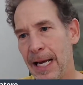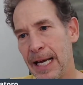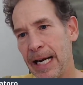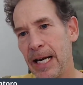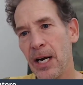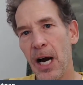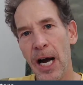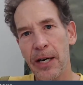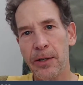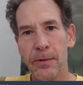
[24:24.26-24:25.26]
at a
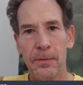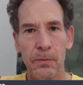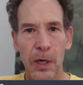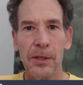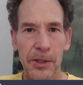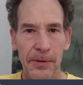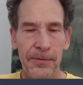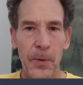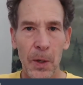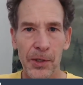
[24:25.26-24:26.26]
higher relative
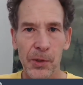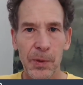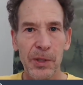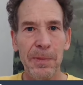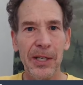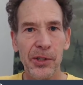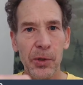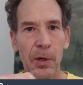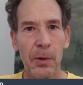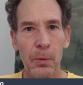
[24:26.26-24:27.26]
force, which means
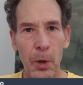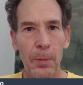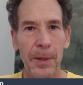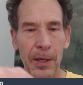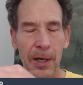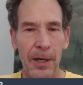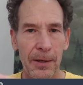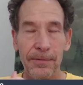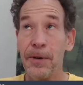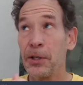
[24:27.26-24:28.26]
you are aerobic,
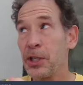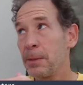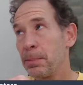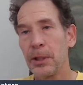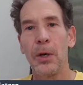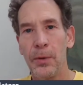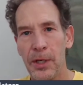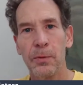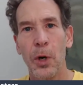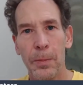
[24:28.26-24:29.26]
functioning below
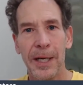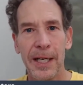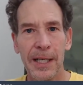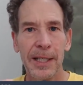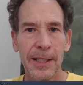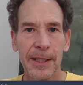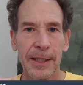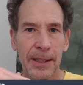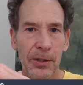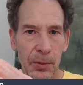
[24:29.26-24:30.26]
the aerobic
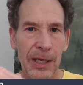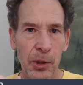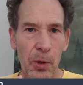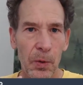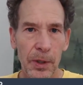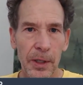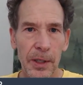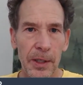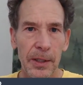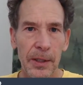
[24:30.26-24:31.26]
threshold
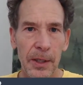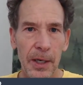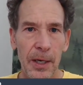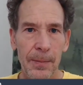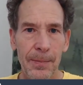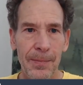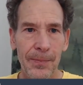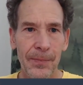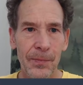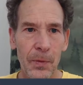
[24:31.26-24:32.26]

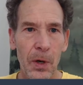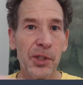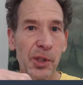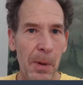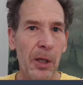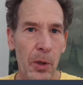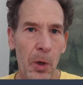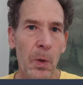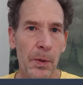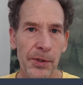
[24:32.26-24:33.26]
on smaller
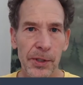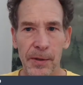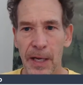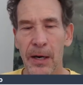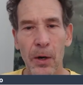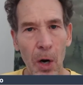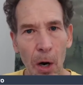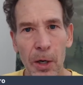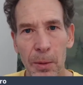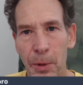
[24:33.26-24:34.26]
holds and on
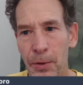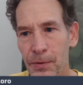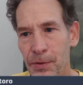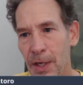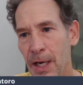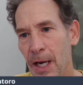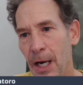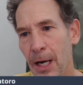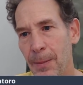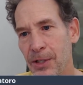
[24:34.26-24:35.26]
harder moves.
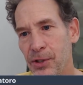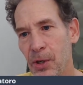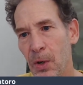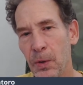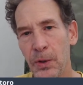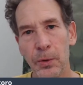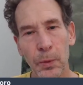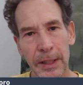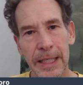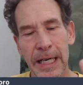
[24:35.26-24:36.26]
And so you
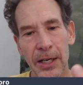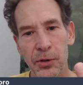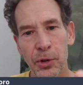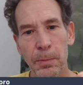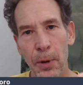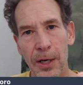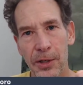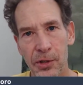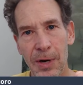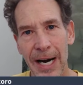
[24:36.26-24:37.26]
really need a
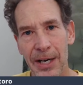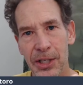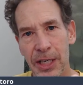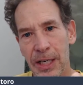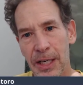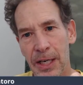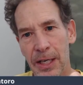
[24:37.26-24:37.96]
2-part strategy